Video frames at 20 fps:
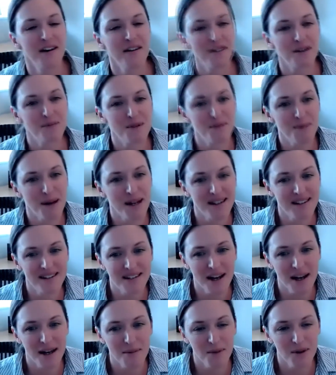from spending
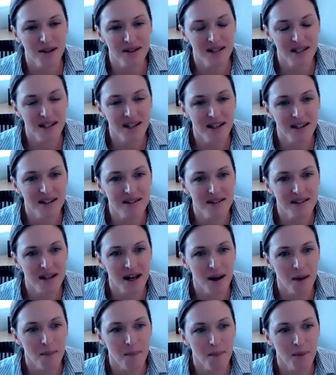time with teens,
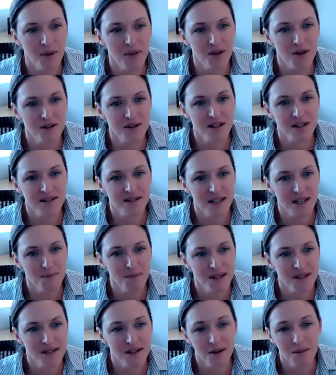um, but those little
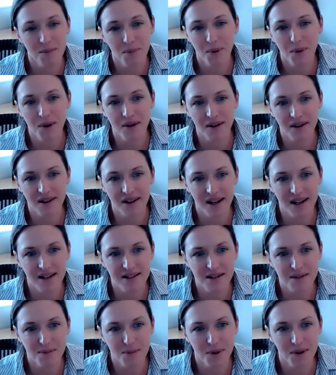tidbits are important, and
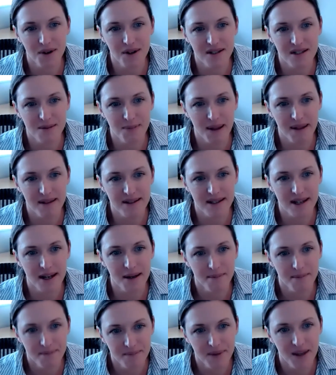it's important to spend the
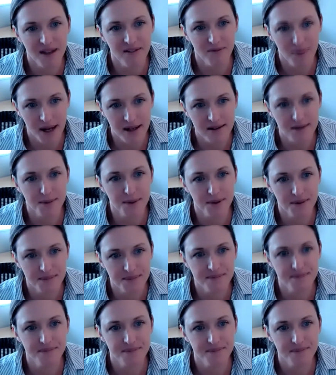time if possible.